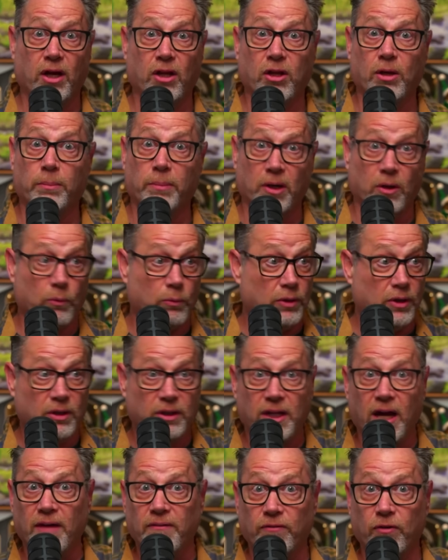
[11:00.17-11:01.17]
other, but a real
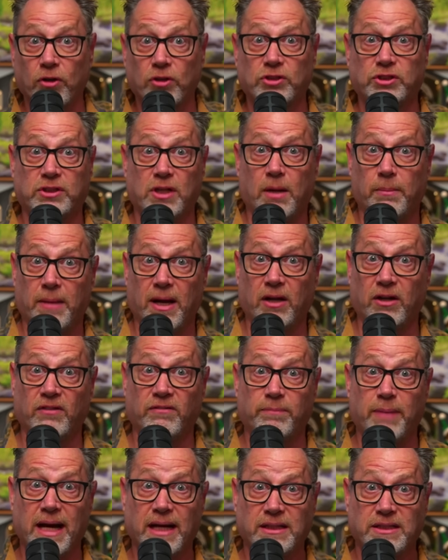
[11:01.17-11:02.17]
diverse amount
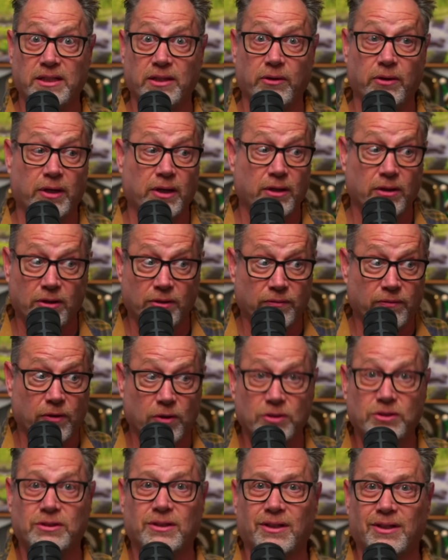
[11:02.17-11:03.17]
of bacteria
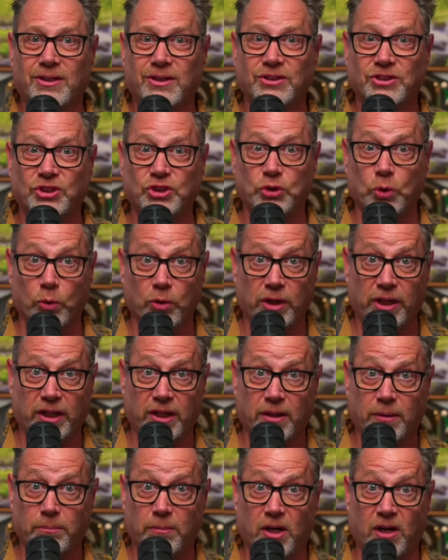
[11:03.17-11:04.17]
diverse
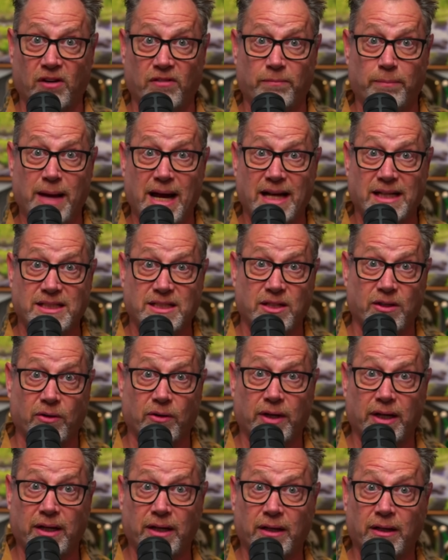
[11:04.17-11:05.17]
consortium of
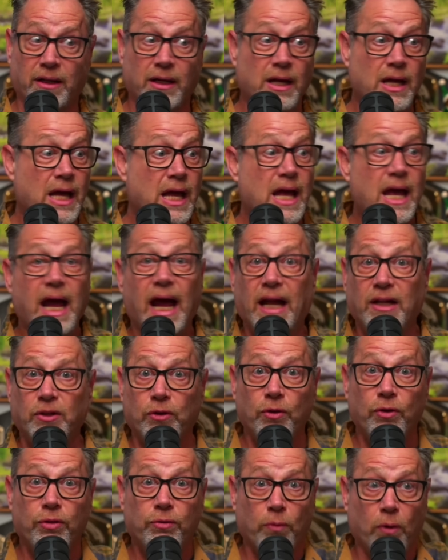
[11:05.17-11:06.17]
bacteria, and
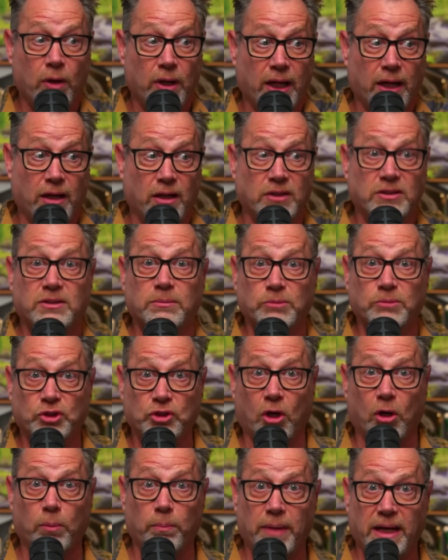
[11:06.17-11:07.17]
you throw that on some
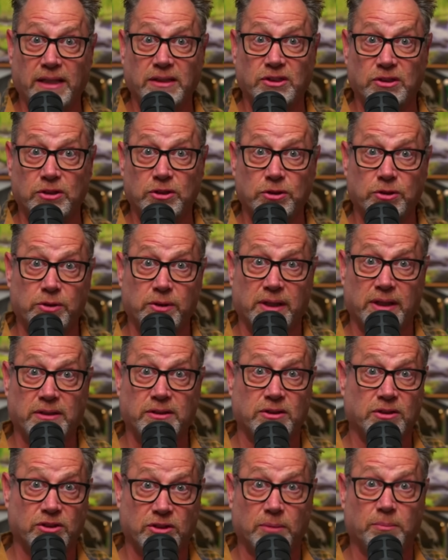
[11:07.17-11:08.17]
salt-based
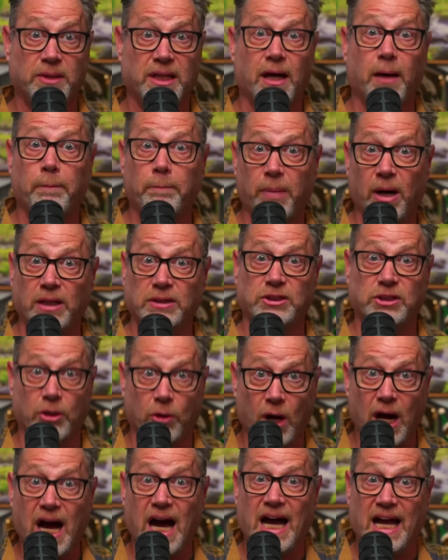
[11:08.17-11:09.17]
nutrients or something, a bunch, you
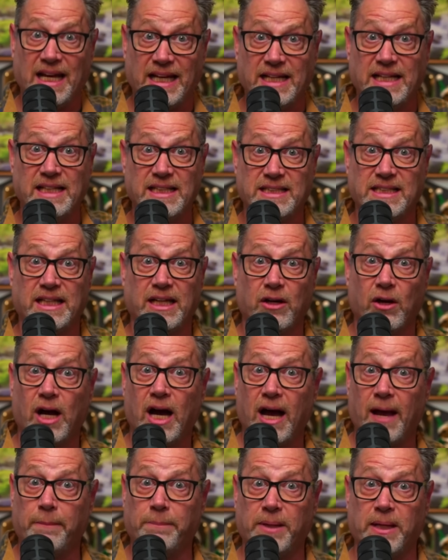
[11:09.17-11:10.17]
know, high EC or
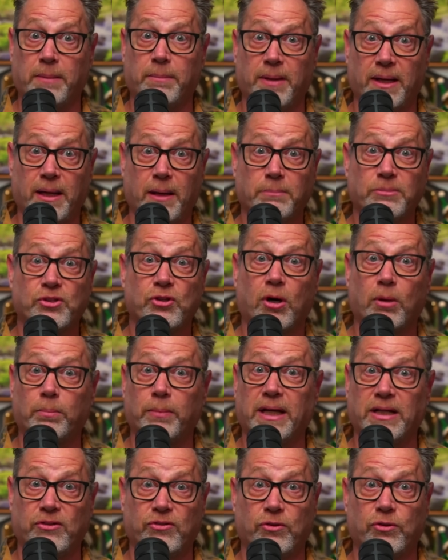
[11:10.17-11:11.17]
high ppm
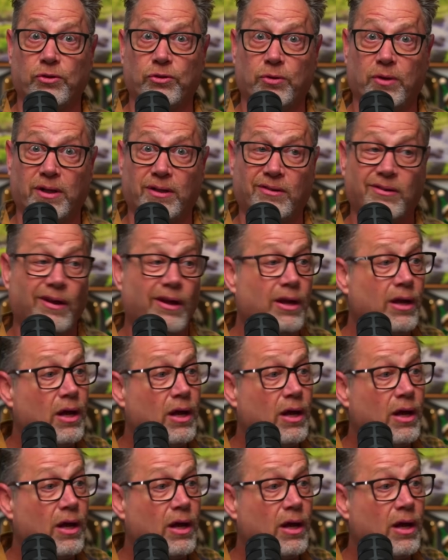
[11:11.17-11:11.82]
salt-based nutrients,